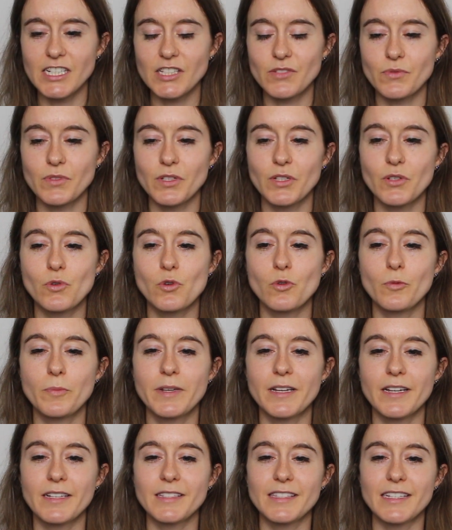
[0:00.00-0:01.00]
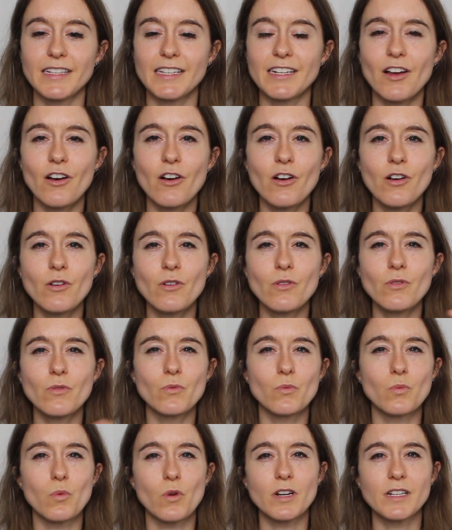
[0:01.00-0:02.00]
it's really cool because it
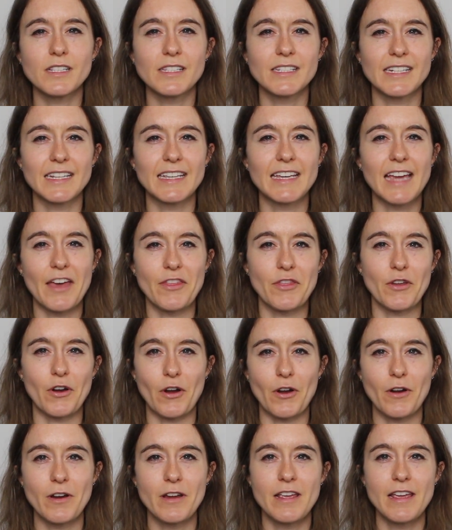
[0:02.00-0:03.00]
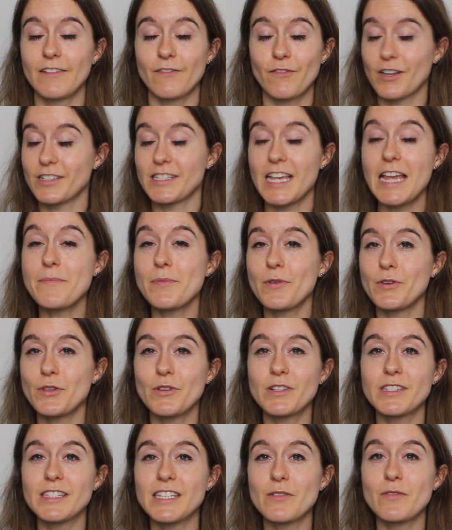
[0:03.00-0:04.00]
all works together. For example,
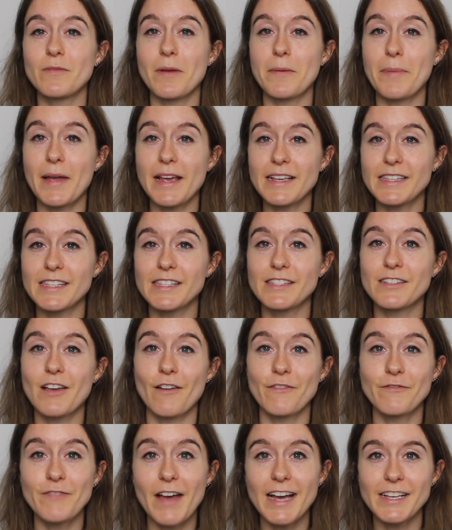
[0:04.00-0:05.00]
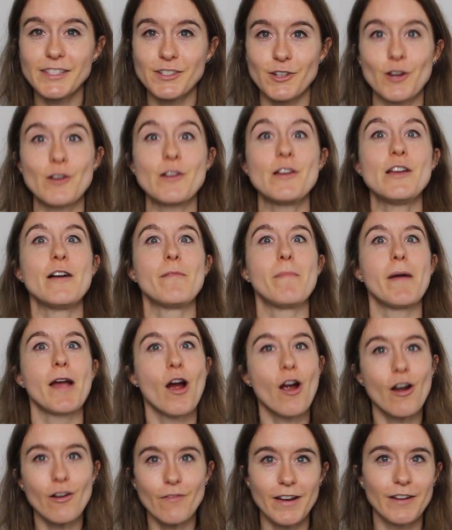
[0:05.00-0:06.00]
you can see when my paces got faster, my
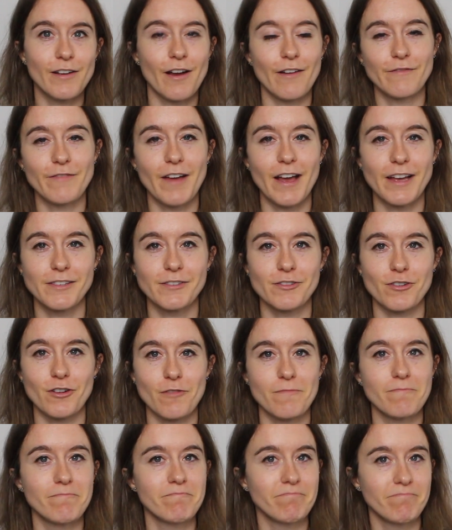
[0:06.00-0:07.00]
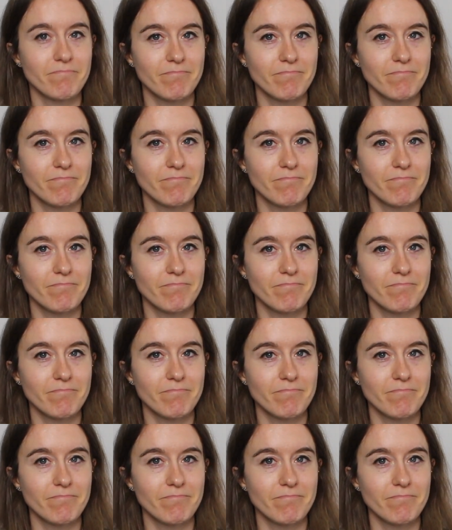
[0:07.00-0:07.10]
heart rate got faster.